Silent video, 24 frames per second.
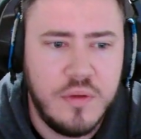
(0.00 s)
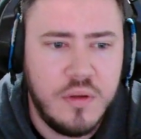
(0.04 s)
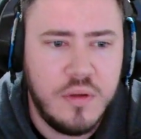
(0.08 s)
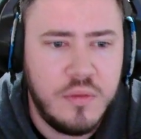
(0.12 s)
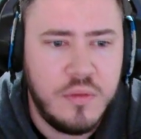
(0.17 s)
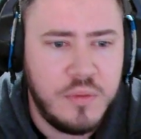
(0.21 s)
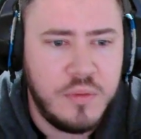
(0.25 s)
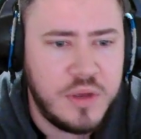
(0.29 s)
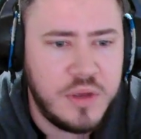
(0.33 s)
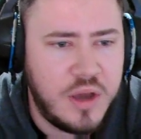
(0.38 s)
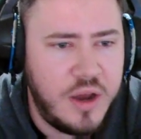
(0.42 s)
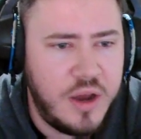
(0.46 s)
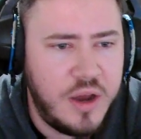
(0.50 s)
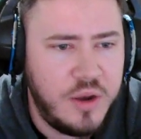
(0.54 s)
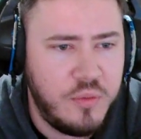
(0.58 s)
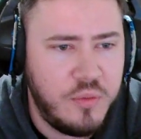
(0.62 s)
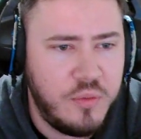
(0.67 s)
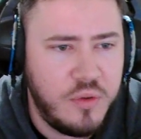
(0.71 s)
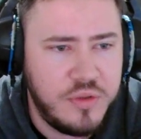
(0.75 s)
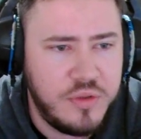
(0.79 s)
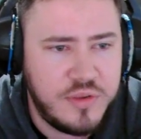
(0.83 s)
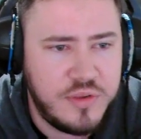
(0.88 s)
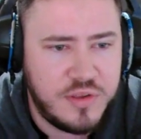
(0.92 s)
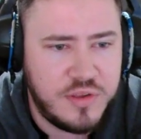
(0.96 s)
we kind of
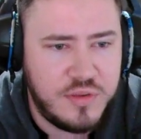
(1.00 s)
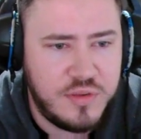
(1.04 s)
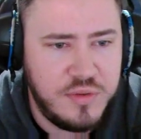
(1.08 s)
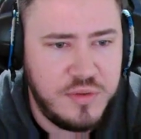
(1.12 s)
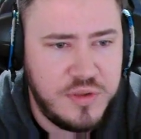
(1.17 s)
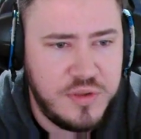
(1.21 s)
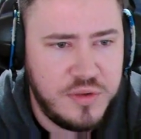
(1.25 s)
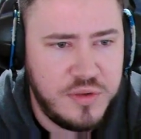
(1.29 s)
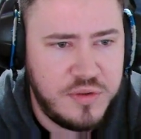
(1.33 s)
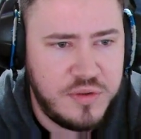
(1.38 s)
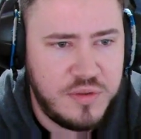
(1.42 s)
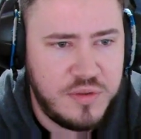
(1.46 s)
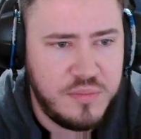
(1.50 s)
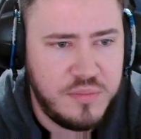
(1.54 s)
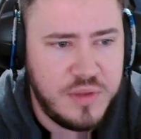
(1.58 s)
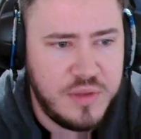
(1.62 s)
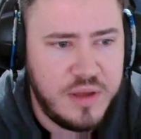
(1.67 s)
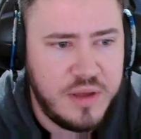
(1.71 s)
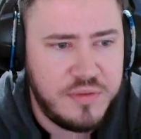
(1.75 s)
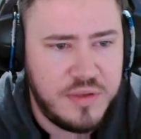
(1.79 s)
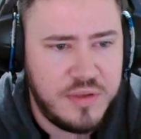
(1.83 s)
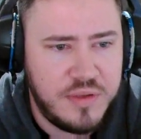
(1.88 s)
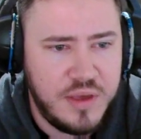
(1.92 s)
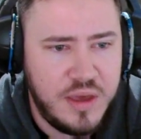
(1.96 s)
want just to induce some
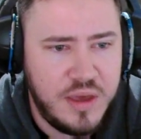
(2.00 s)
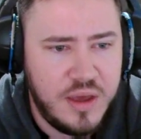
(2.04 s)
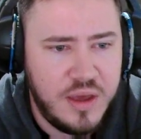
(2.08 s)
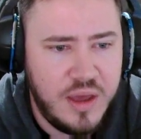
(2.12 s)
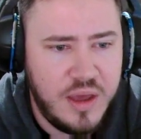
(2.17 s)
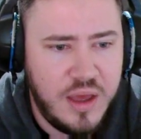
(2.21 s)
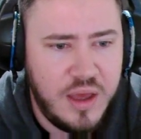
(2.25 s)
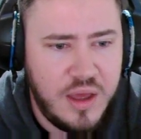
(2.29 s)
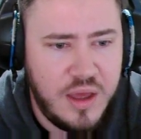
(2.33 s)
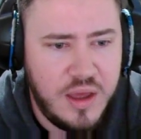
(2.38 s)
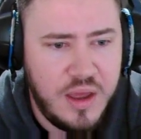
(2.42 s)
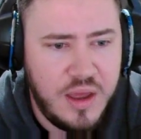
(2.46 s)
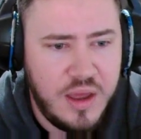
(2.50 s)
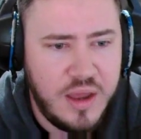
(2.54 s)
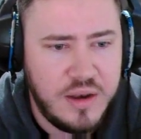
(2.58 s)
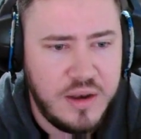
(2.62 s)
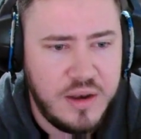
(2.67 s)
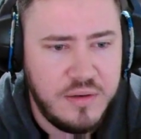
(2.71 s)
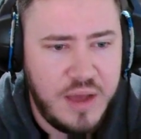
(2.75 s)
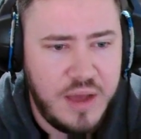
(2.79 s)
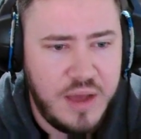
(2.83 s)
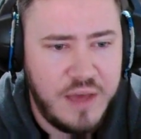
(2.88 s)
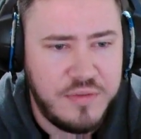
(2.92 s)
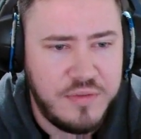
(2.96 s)
bluffs here
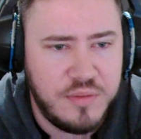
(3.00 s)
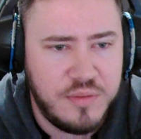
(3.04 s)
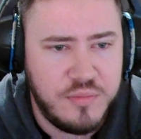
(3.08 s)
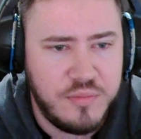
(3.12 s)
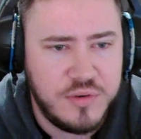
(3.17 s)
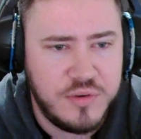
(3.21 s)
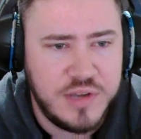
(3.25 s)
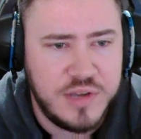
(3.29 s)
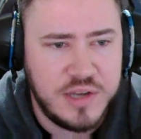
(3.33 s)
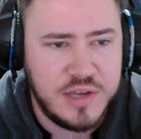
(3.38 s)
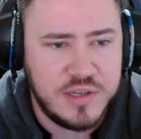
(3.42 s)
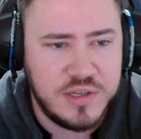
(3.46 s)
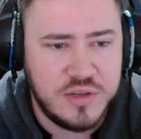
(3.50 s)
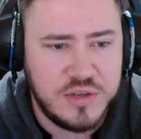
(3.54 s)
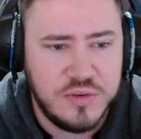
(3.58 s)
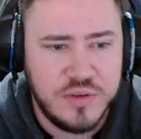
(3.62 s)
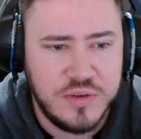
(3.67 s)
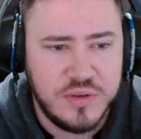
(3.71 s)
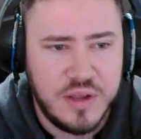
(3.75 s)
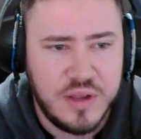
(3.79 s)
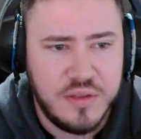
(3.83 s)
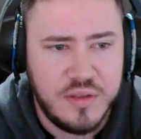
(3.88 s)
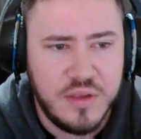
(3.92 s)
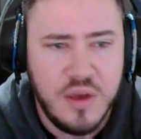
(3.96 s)
and have some protected
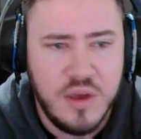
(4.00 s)
cooldowns.